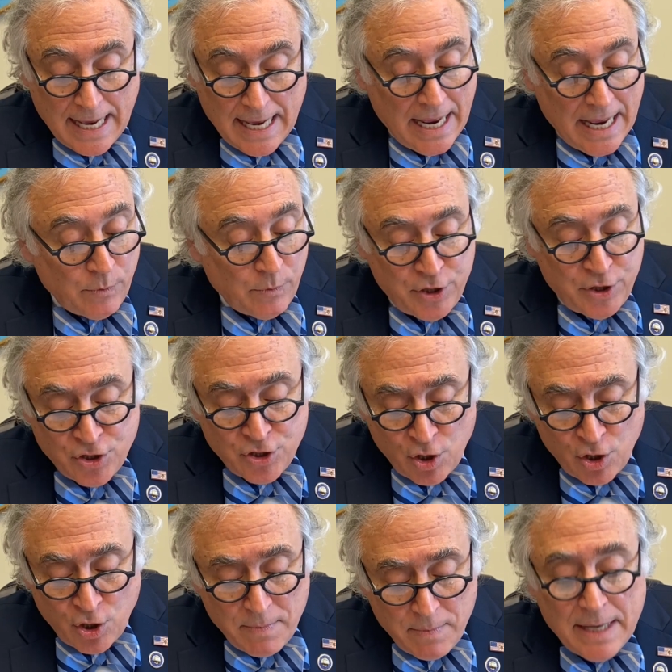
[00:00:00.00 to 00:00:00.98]
And we do
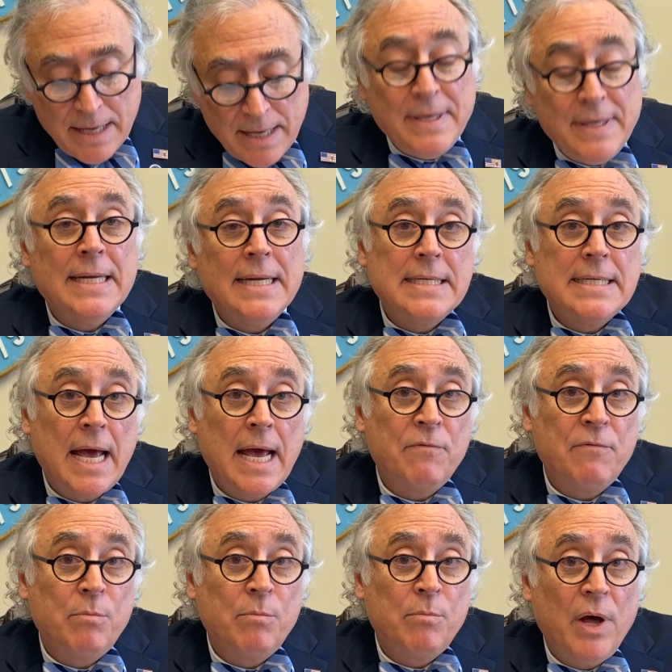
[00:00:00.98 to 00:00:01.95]
so maybe in
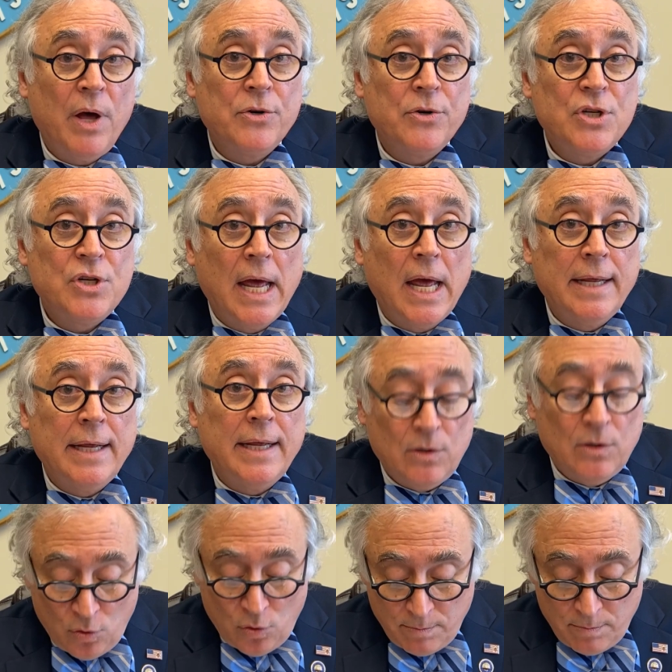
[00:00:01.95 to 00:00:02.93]
time for Mother's Day
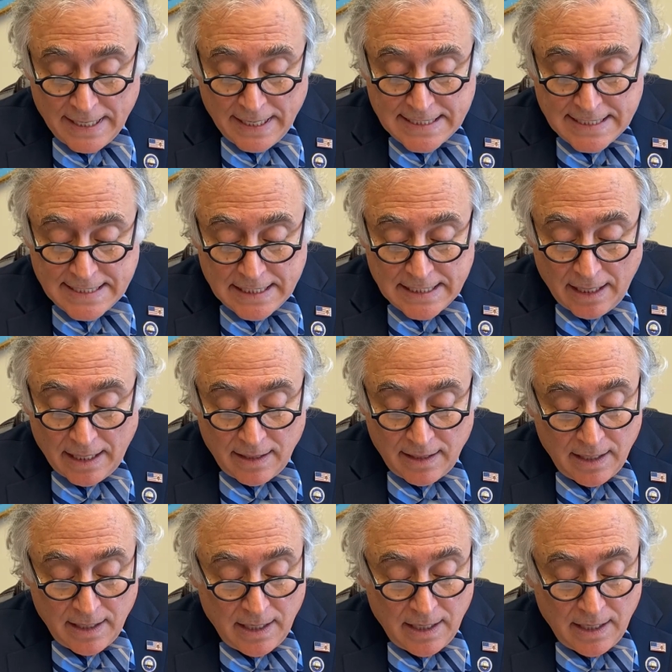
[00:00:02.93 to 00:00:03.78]
on May 10th,